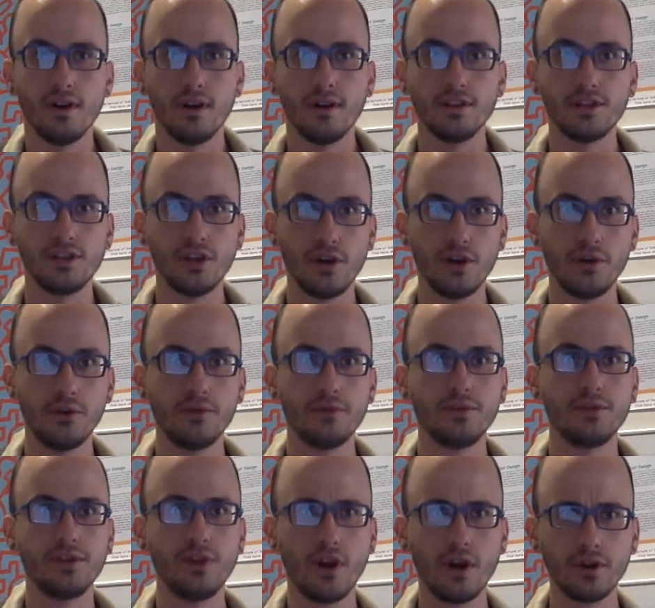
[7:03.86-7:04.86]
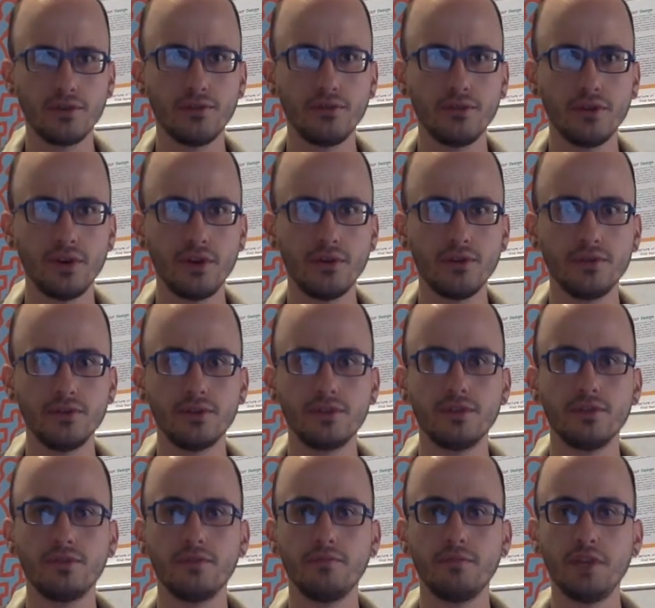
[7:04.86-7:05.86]
So talk through
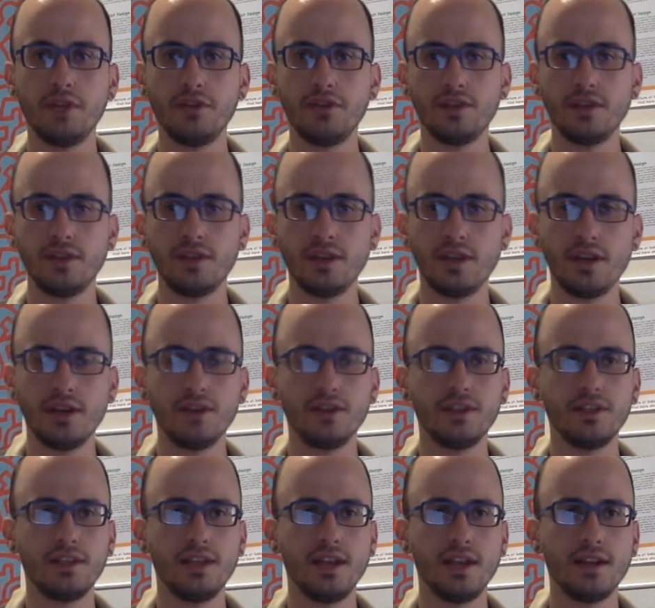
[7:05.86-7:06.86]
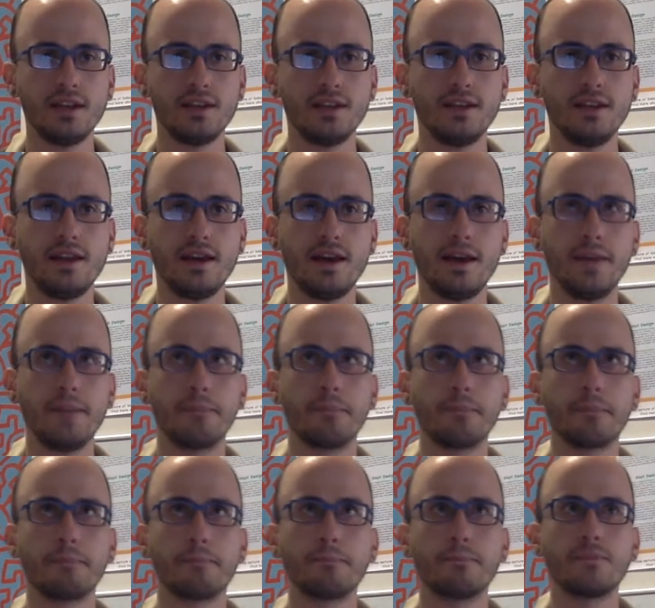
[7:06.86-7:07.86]
those, make sure that they understand that
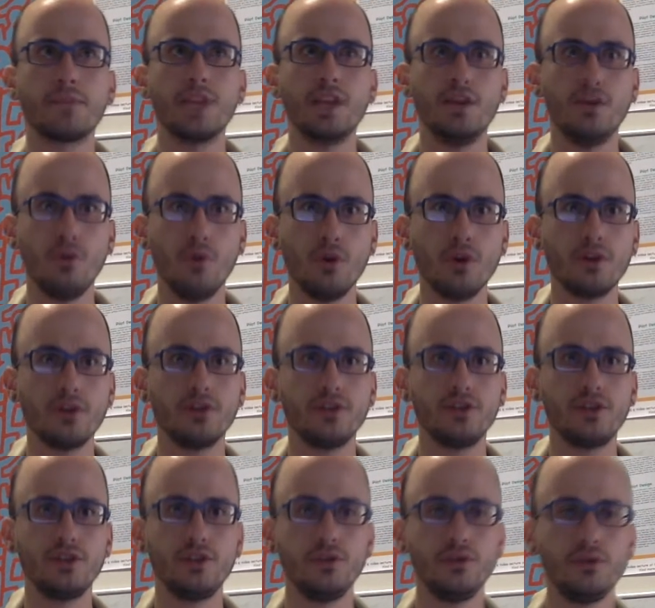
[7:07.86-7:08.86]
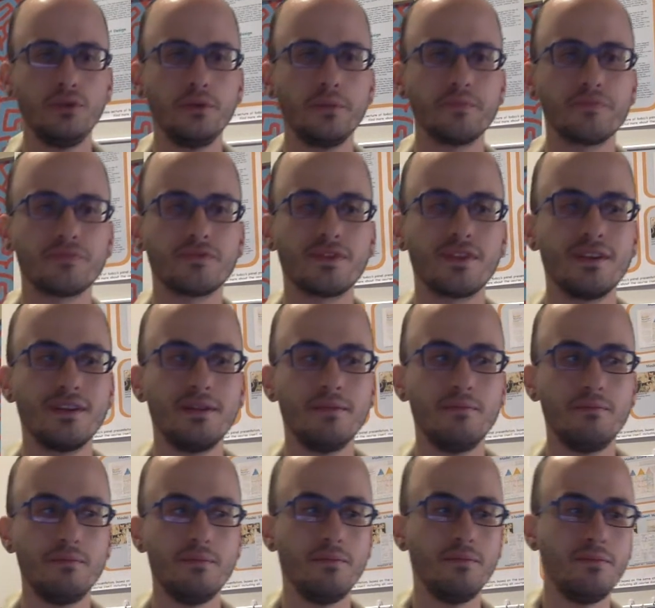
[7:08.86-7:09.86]
in order to
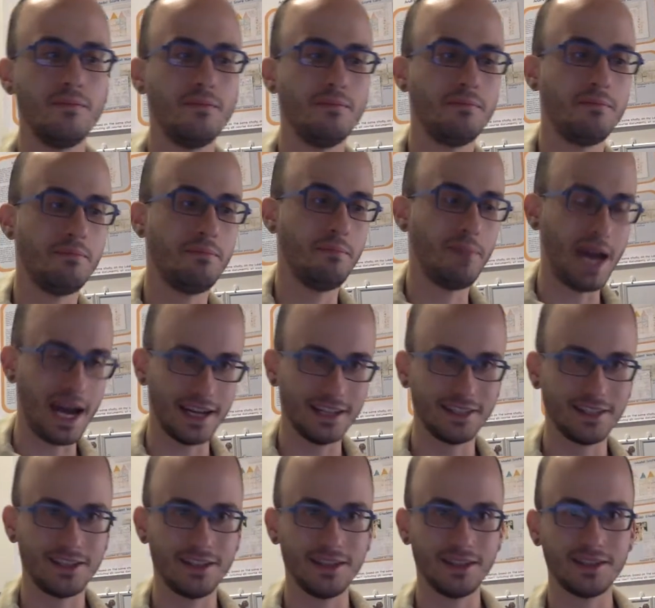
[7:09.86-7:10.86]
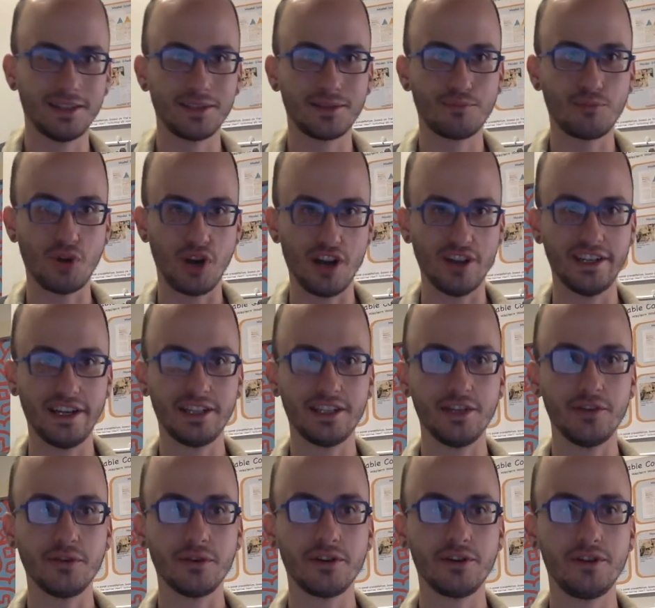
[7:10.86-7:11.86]
pass this
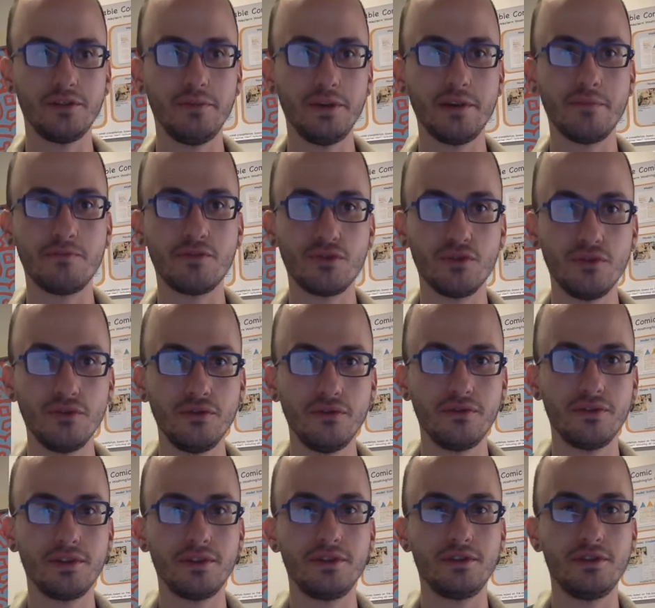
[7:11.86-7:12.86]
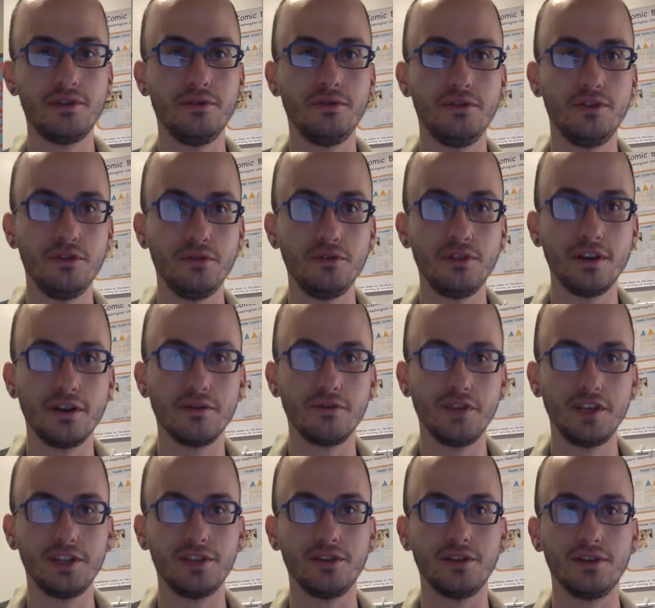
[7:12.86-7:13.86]
project, in order to be approved to do their
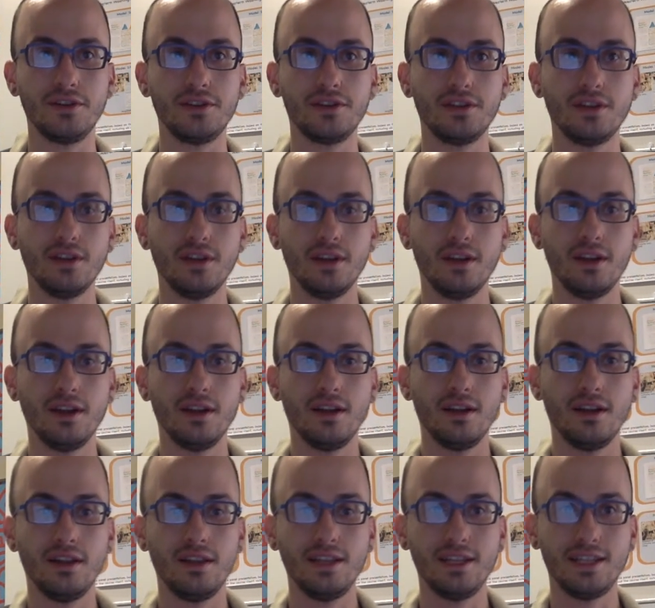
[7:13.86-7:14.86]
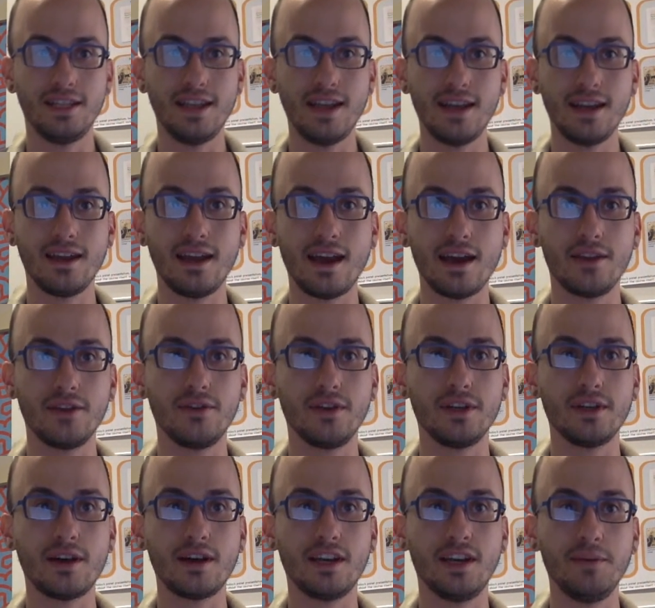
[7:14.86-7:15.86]
research, these data
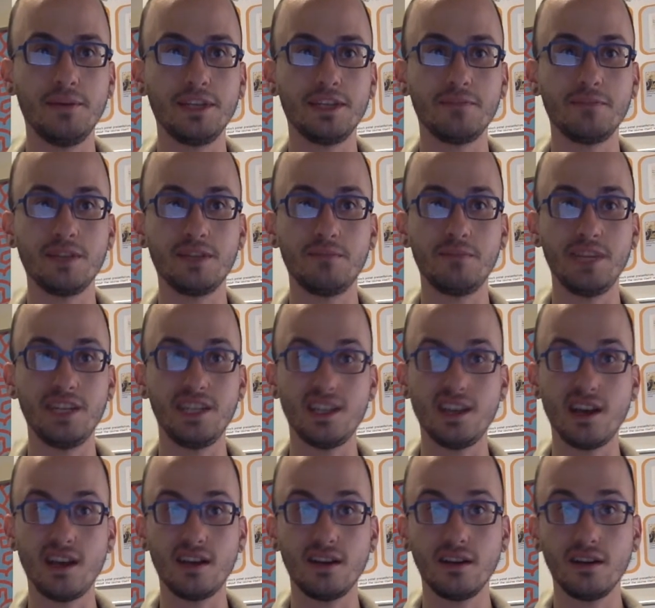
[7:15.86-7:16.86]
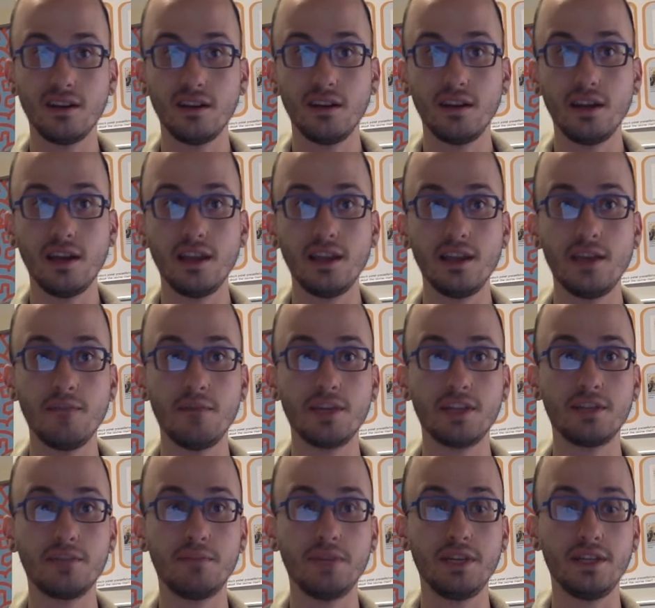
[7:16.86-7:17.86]
gathering documents must be done, and they
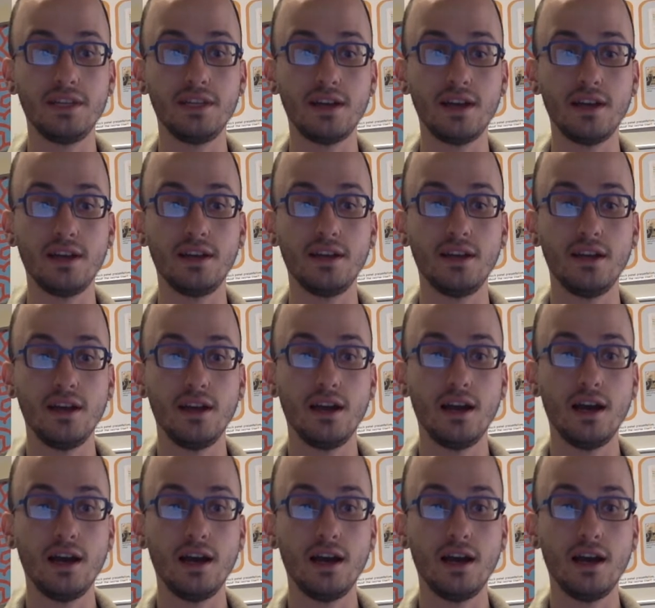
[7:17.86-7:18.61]
must be done